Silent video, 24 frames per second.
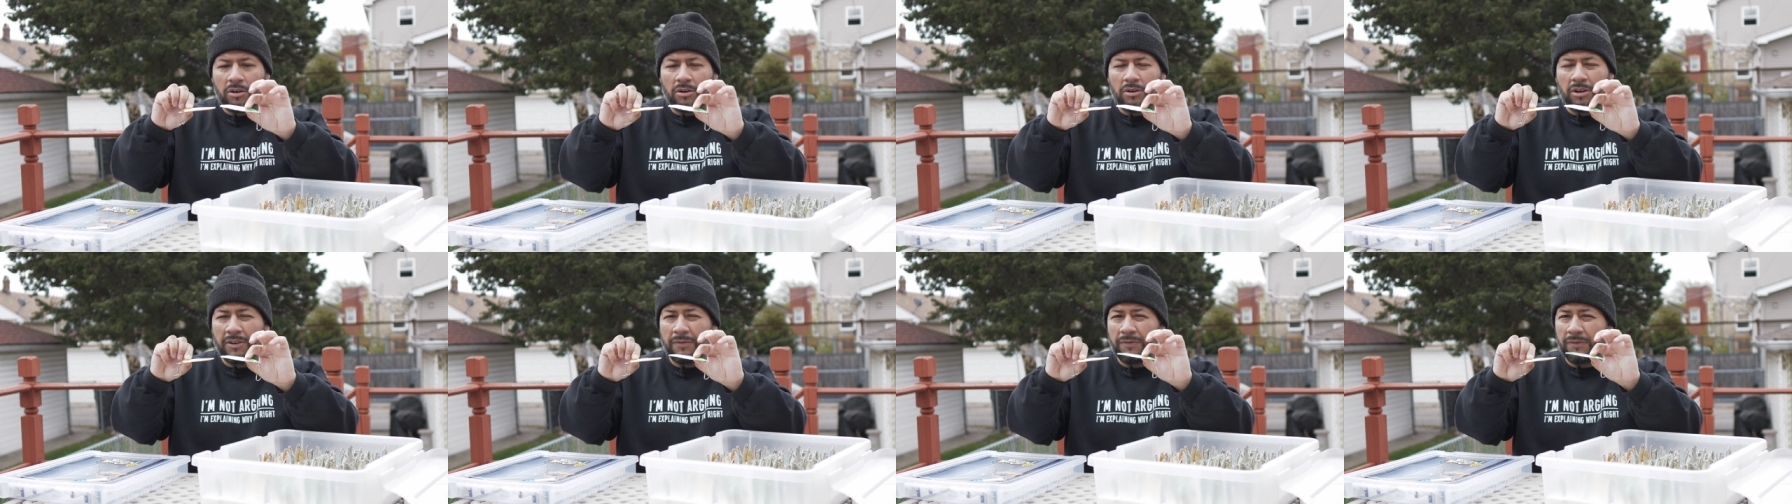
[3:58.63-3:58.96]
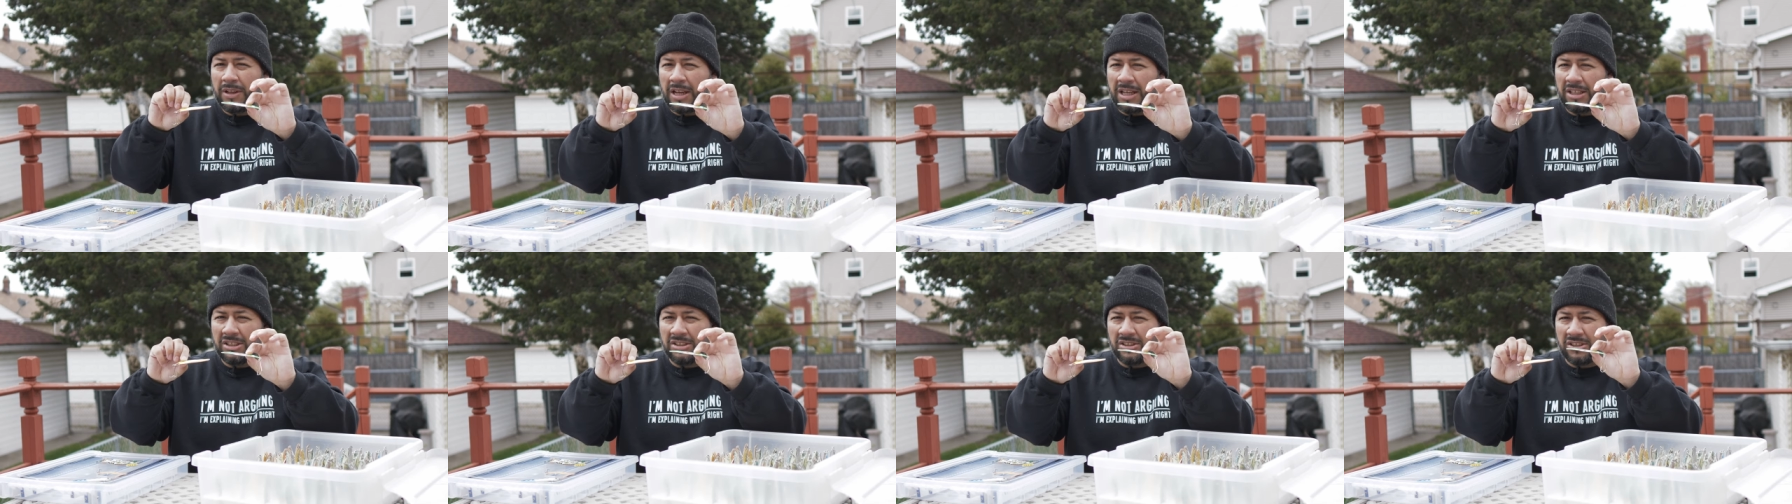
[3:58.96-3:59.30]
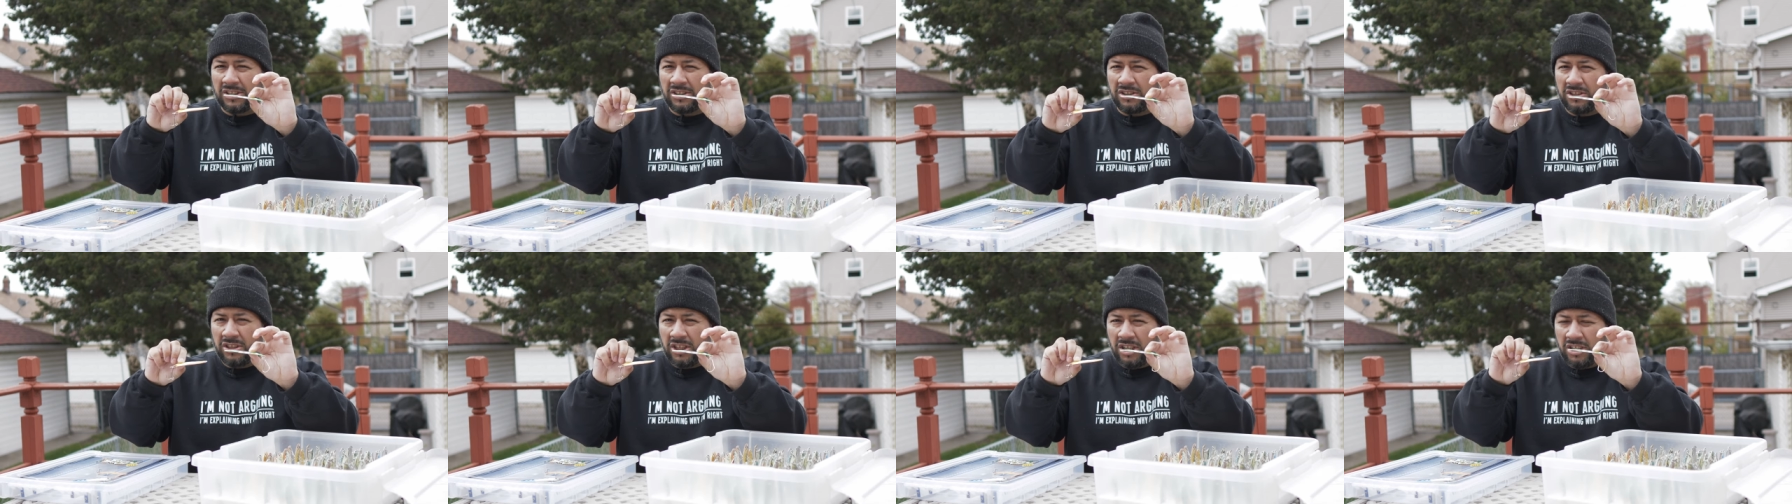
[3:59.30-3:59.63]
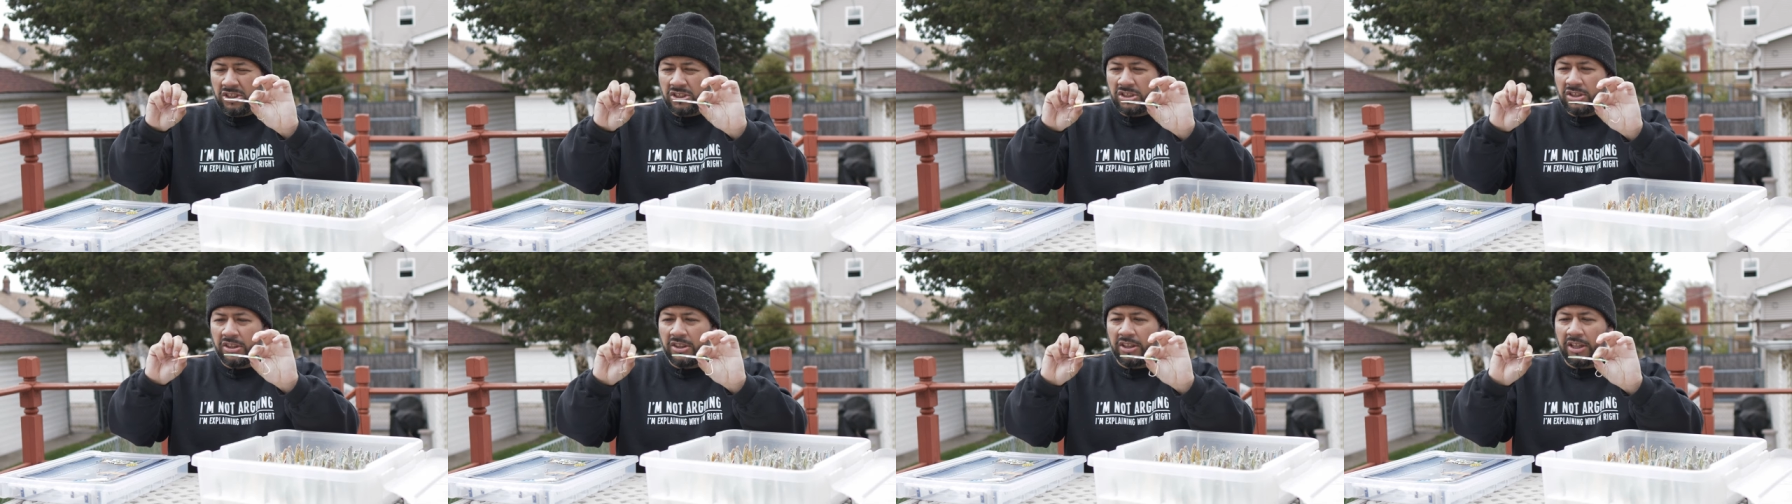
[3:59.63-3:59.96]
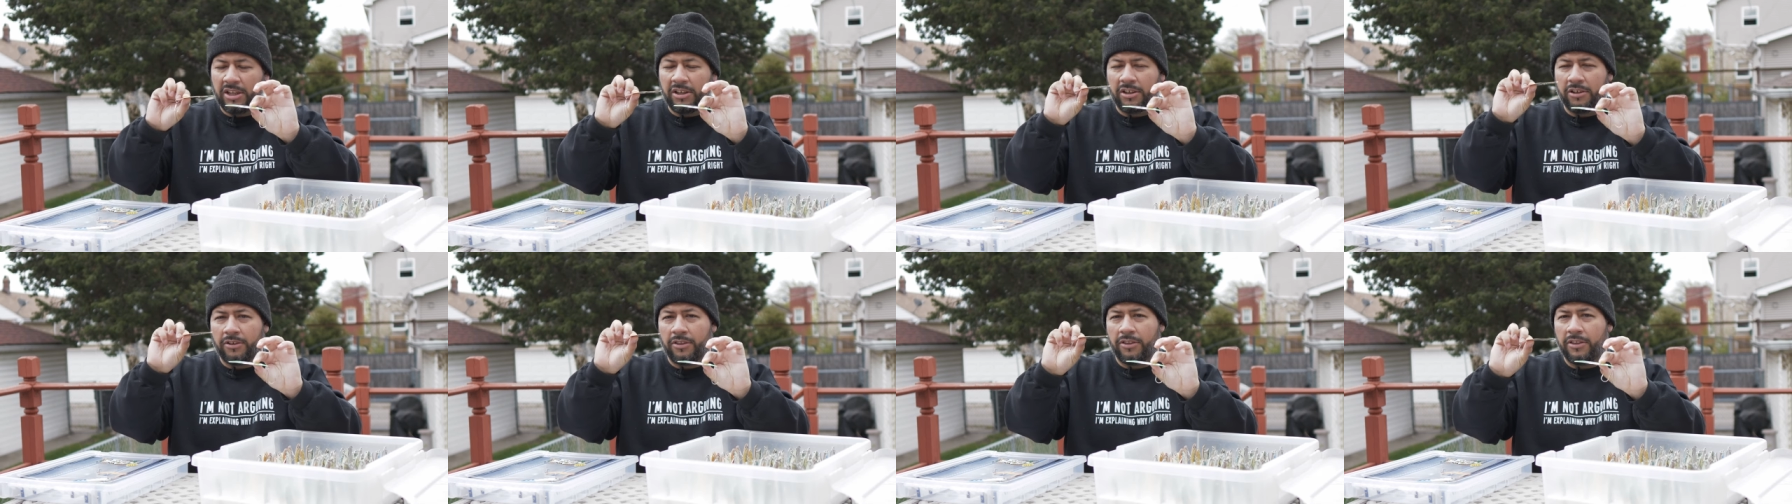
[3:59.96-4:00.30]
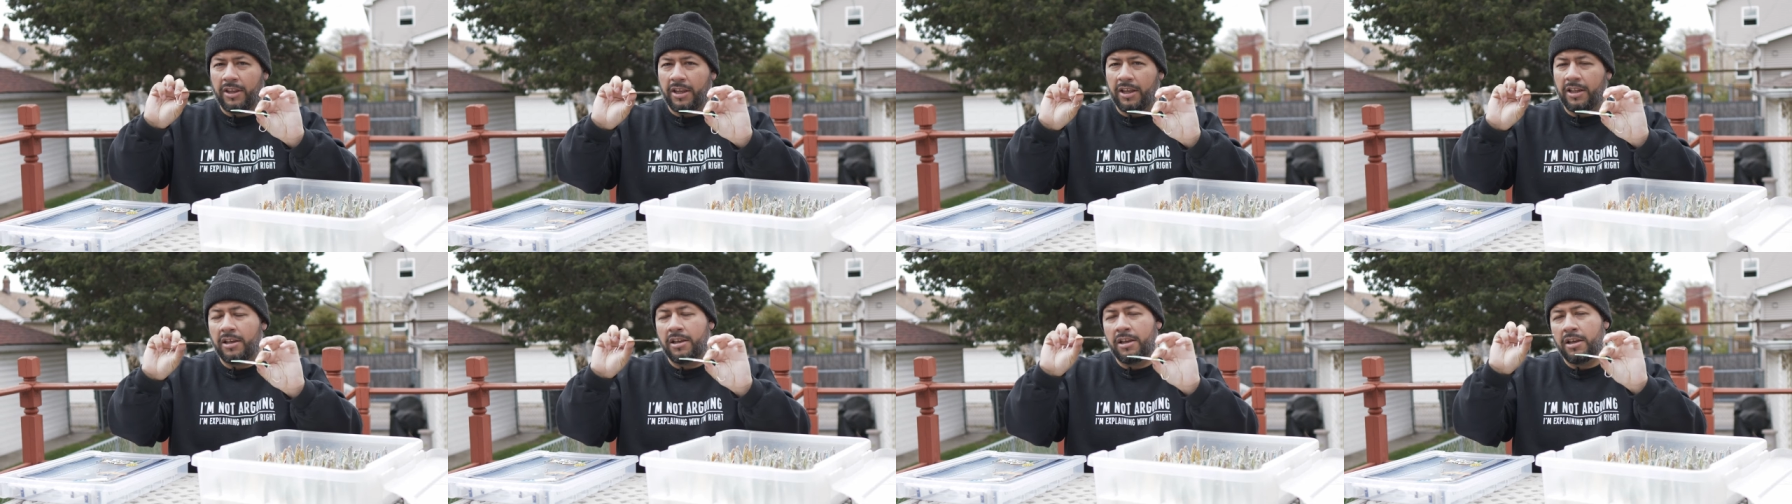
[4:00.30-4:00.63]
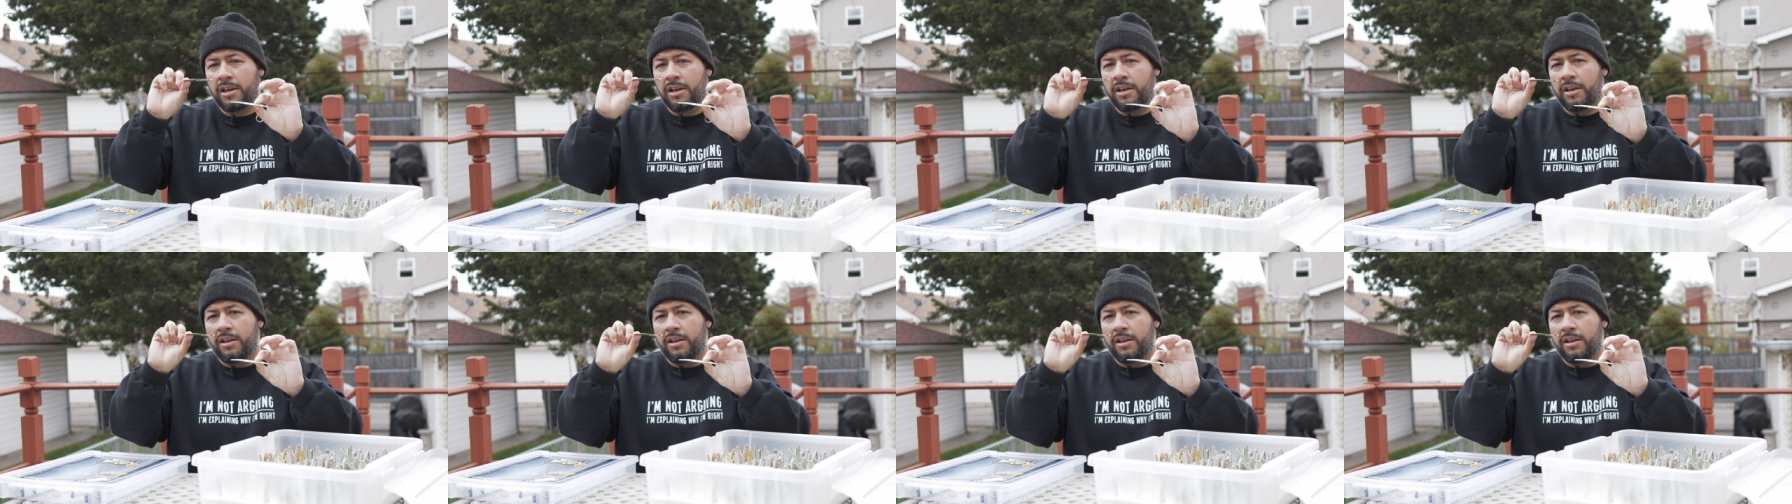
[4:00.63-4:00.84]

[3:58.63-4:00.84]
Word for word: if not just a touch thinner than